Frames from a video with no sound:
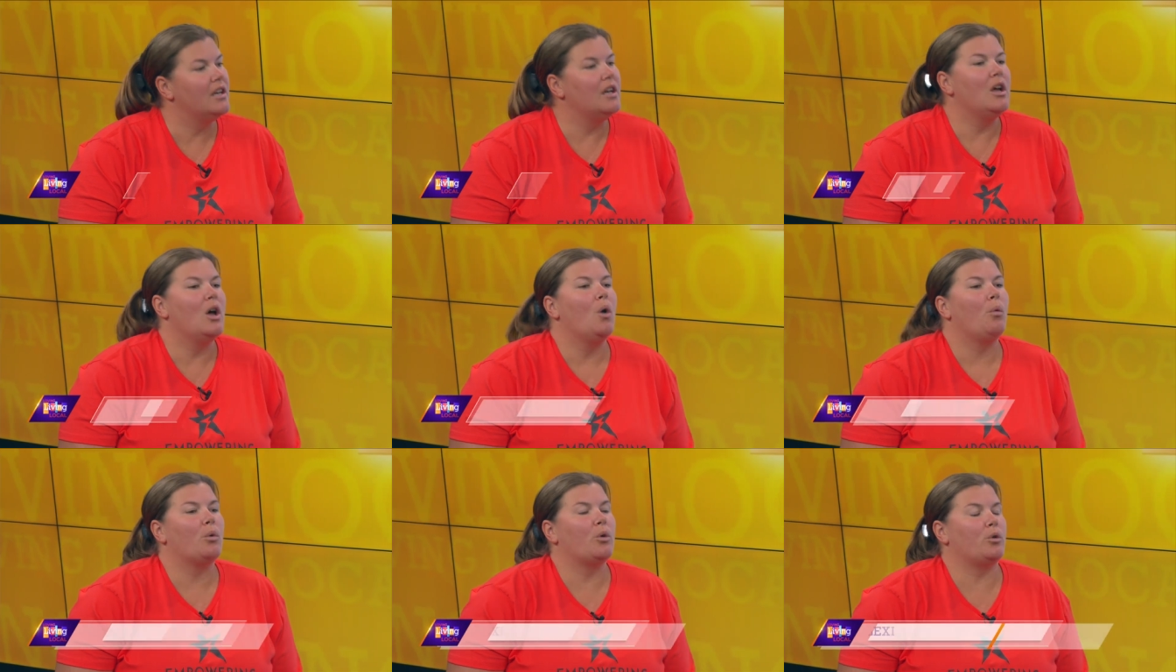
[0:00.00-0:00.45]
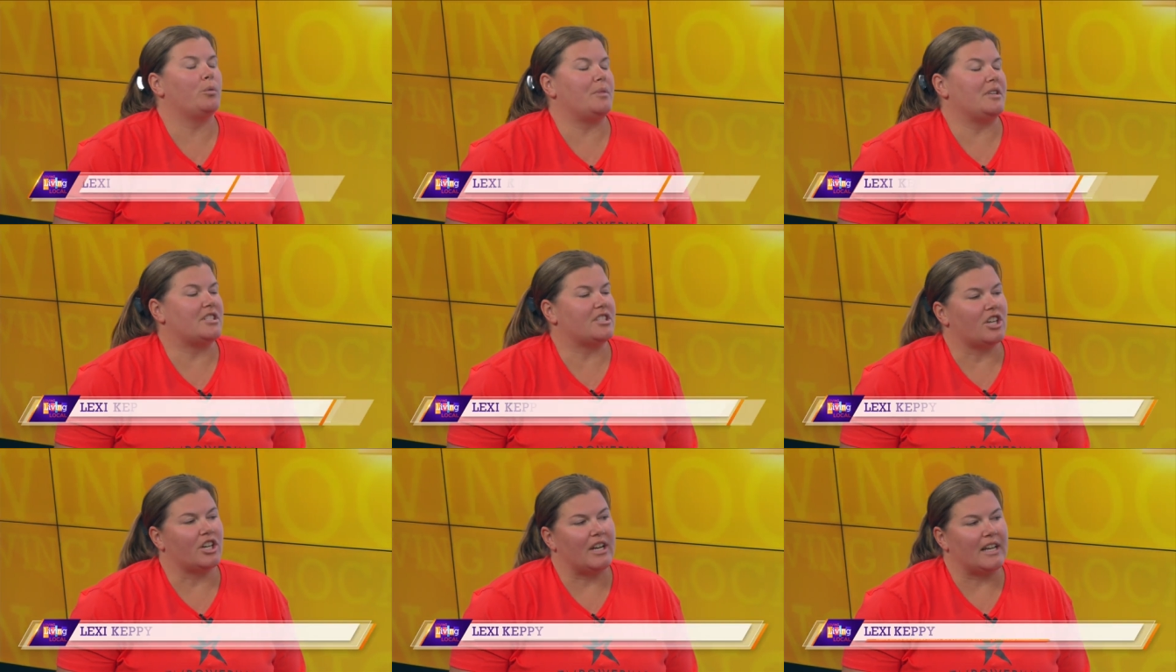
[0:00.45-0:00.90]
we will be
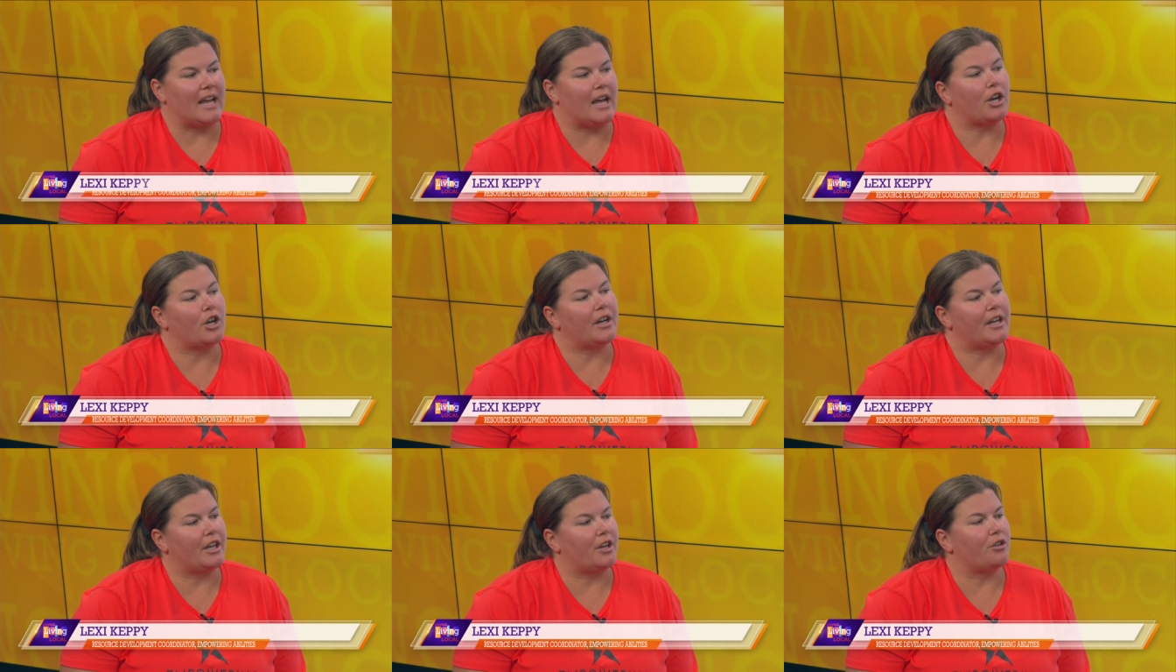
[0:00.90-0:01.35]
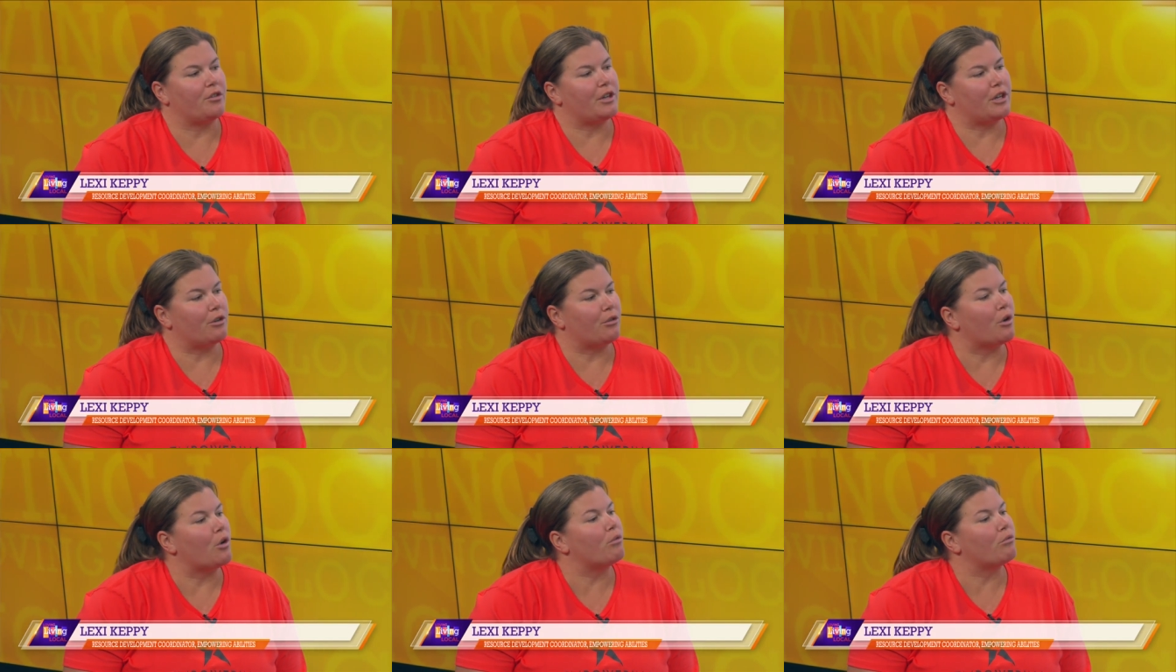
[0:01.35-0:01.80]
starting at our Hickory
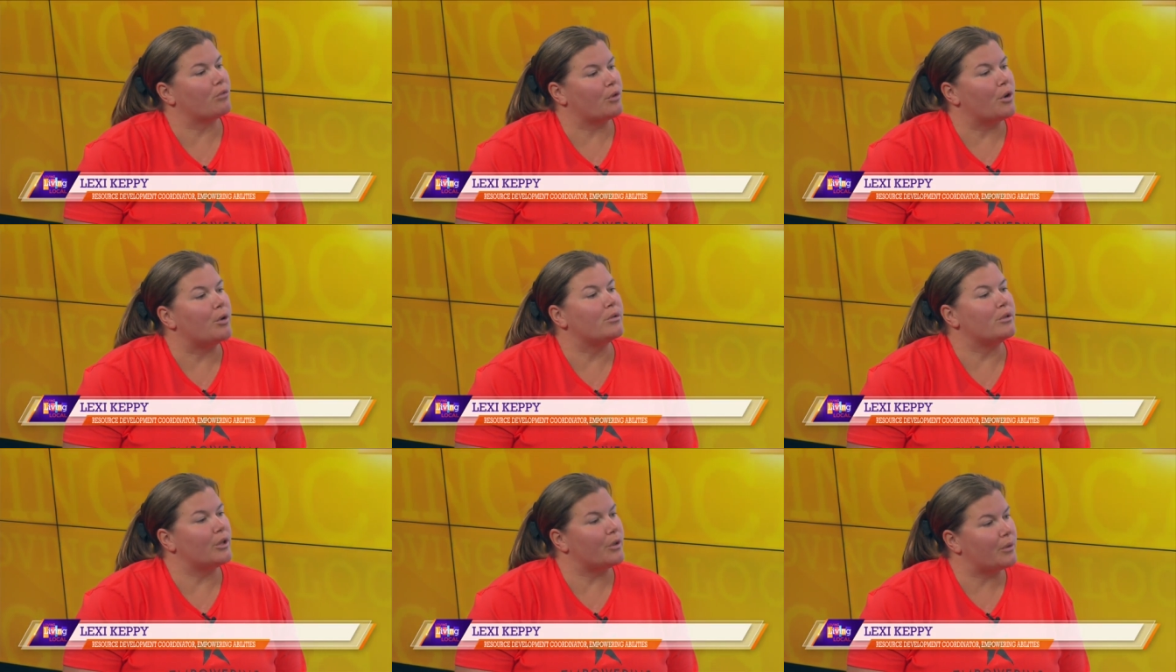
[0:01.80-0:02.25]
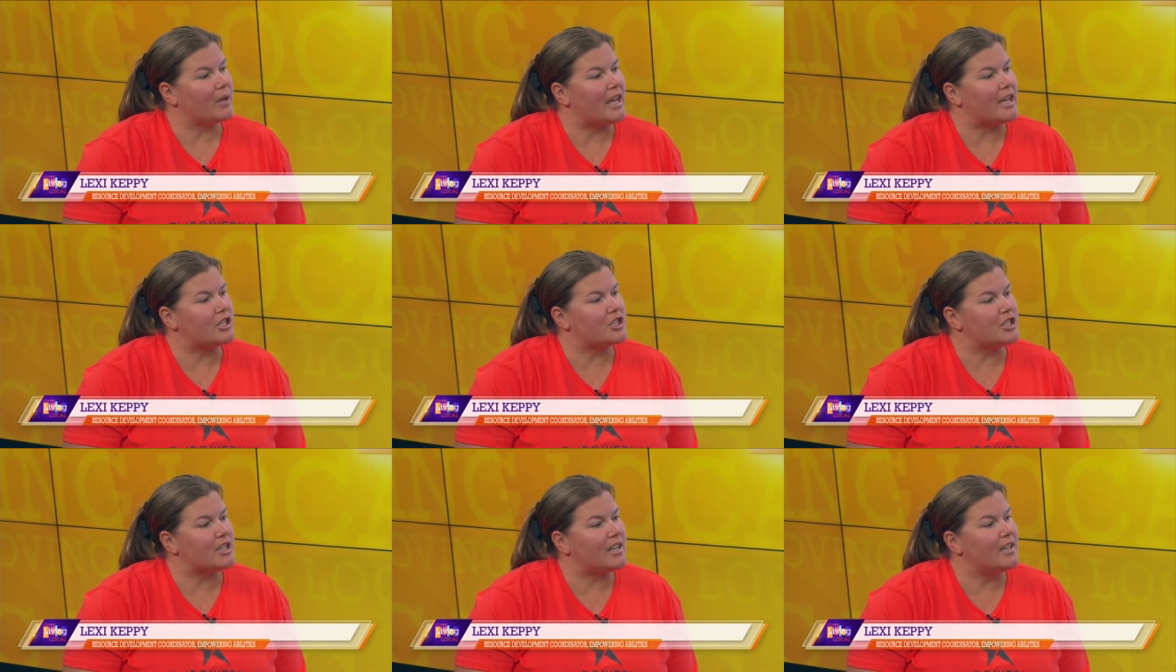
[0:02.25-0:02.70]
Grove Road
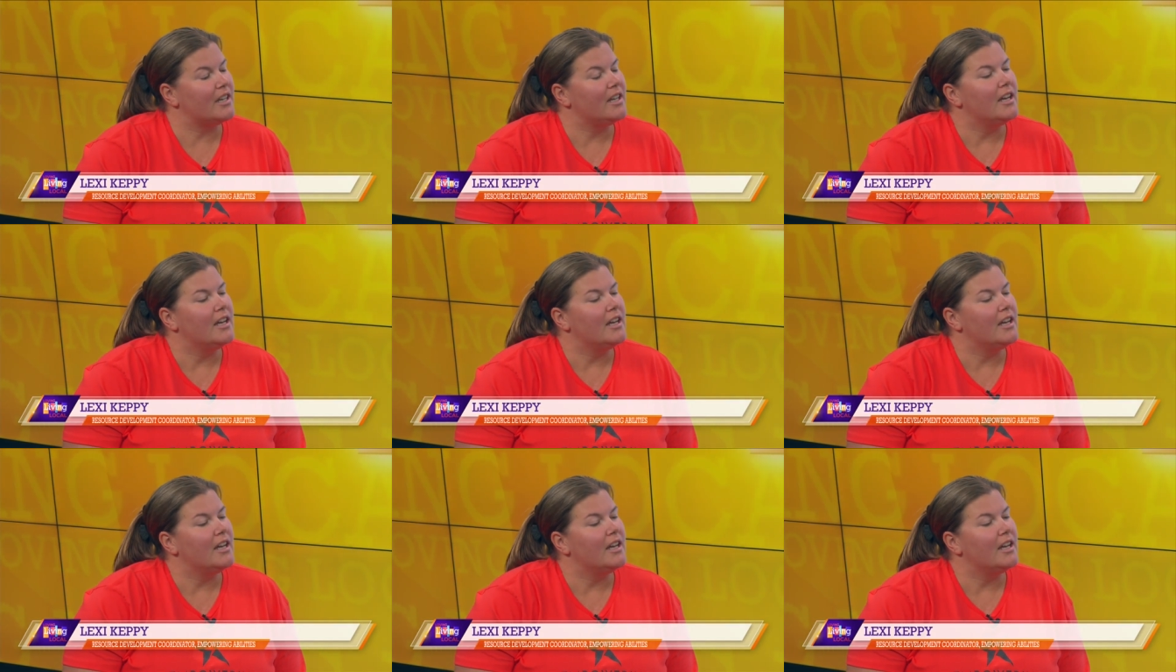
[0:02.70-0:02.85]
location.